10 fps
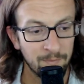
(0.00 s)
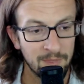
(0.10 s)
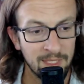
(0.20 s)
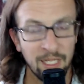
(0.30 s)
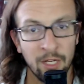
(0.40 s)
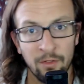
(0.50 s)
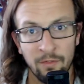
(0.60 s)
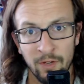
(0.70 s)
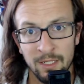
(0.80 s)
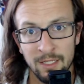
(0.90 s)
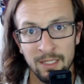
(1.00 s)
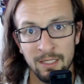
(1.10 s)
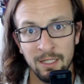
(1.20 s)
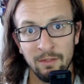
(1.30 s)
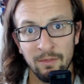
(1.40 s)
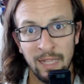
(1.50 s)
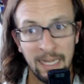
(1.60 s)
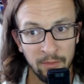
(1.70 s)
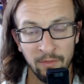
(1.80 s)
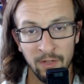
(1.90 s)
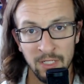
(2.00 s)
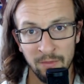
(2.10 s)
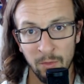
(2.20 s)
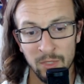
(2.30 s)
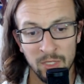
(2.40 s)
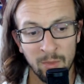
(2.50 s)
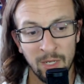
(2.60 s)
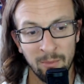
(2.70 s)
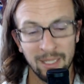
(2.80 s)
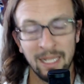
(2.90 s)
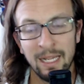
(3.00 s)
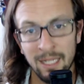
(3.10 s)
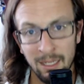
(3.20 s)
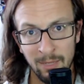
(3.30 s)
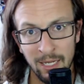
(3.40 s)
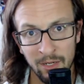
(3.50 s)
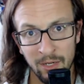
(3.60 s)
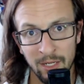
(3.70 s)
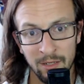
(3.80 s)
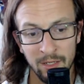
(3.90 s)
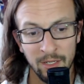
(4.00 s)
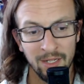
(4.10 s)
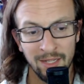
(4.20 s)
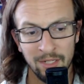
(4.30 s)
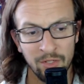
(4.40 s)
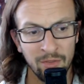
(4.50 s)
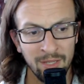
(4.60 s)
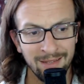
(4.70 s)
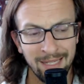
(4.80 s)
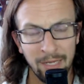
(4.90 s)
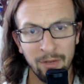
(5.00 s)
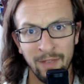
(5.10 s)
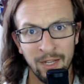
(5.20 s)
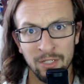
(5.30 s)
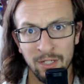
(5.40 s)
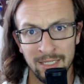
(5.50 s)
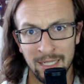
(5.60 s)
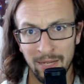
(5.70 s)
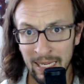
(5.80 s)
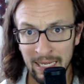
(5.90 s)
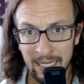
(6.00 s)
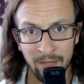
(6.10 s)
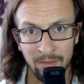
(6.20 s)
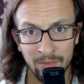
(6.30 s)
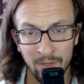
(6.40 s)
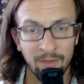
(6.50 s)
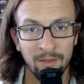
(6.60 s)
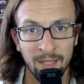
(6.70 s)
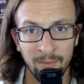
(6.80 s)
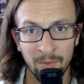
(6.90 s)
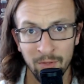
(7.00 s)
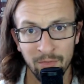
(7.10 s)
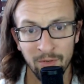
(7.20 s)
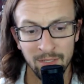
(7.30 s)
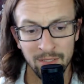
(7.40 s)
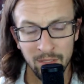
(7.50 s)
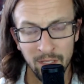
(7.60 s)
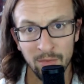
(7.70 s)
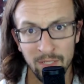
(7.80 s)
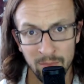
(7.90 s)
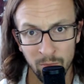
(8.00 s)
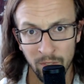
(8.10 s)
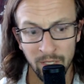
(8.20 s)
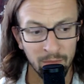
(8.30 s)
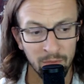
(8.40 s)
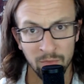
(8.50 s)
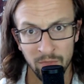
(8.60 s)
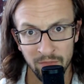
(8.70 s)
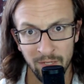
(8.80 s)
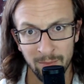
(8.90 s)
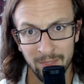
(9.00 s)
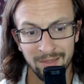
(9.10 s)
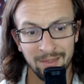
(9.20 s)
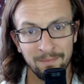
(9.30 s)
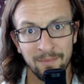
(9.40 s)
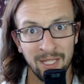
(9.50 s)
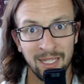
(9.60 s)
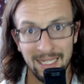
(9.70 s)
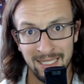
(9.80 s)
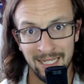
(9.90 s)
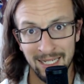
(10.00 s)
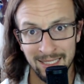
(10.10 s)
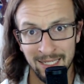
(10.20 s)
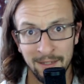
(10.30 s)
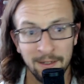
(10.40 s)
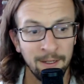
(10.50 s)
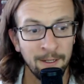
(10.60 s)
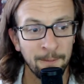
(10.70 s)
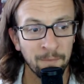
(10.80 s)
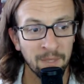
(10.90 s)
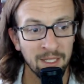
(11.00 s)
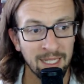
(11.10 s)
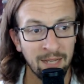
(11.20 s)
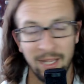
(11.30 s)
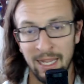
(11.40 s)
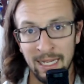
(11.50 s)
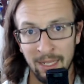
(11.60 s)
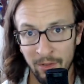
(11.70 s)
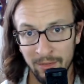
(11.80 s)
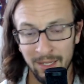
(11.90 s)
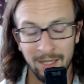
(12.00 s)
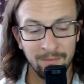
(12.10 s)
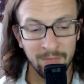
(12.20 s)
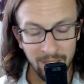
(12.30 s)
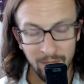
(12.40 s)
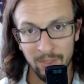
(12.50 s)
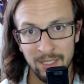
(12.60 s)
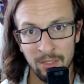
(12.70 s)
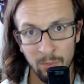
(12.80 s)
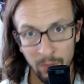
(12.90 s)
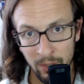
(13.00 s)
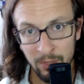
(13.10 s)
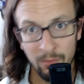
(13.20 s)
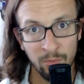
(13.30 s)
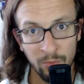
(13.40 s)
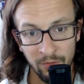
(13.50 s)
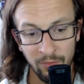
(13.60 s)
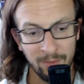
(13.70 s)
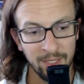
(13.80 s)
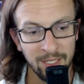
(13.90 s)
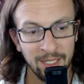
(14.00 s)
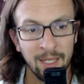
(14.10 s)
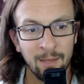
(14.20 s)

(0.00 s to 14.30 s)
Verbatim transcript: Take care of the friends and stuff, hang out with the friends every once in a while, but like cut back on it. Like, do you think Gary Vaynerchuk is out hanging out all the time with his friends? No, he's working or he's with his family. You think Casey Neistat is out hanging out all the time? No, he's either working or he's with his family.